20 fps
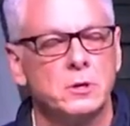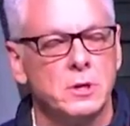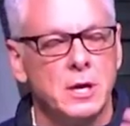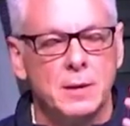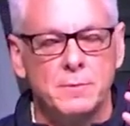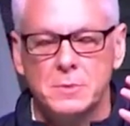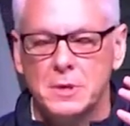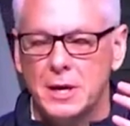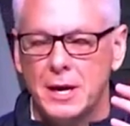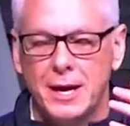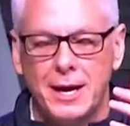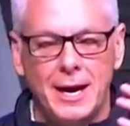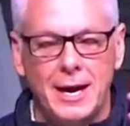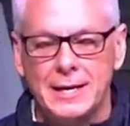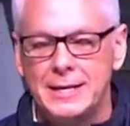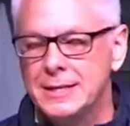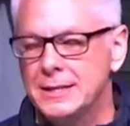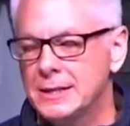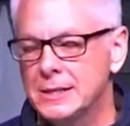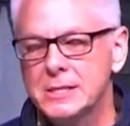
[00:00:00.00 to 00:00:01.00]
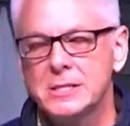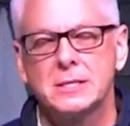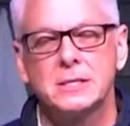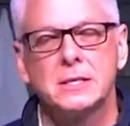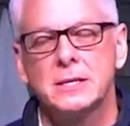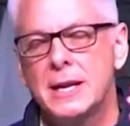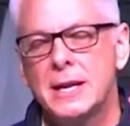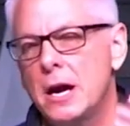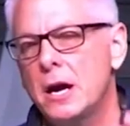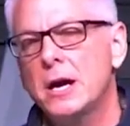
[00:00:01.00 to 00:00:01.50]
And I didn't listen
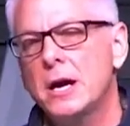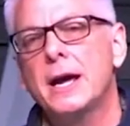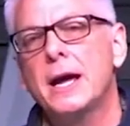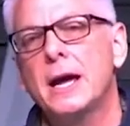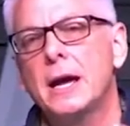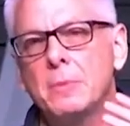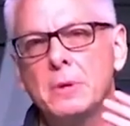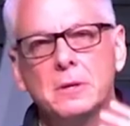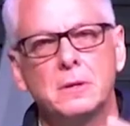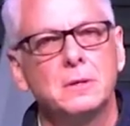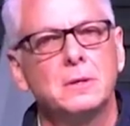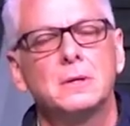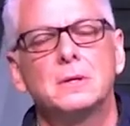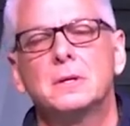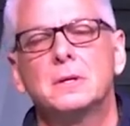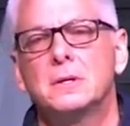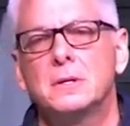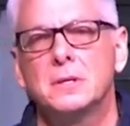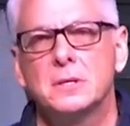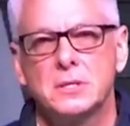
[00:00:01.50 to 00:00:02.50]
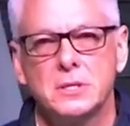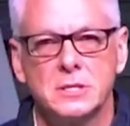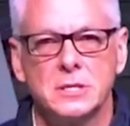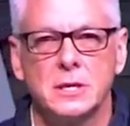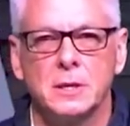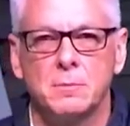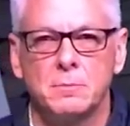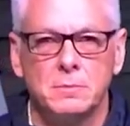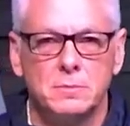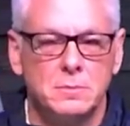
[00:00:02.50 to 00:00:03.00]
and now I am. And this is
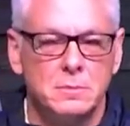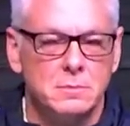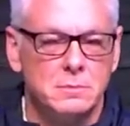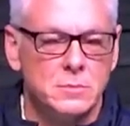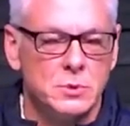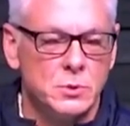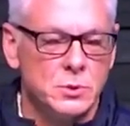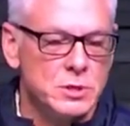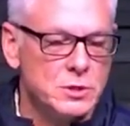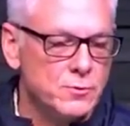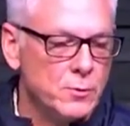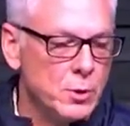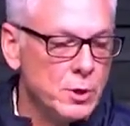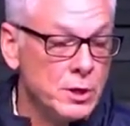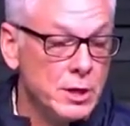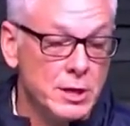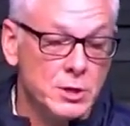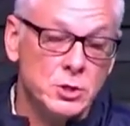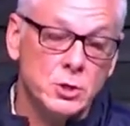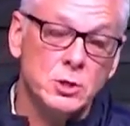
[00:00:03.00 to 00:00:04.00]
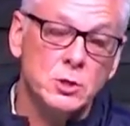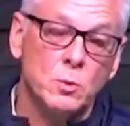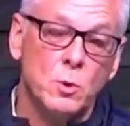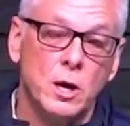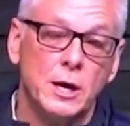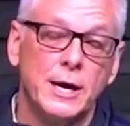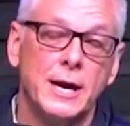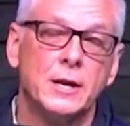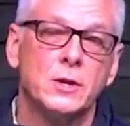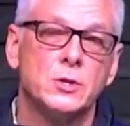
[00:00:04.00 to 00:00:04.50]
him doing this for you. And I turned to
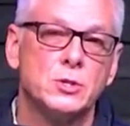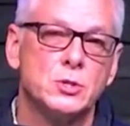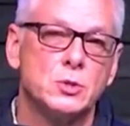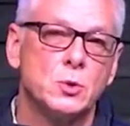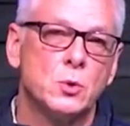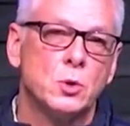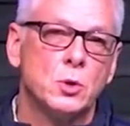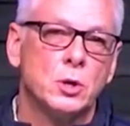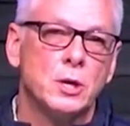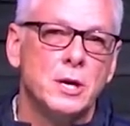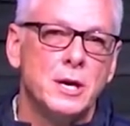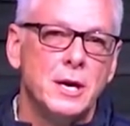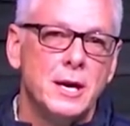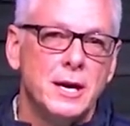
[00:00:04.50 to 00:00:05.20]
walk out of the store.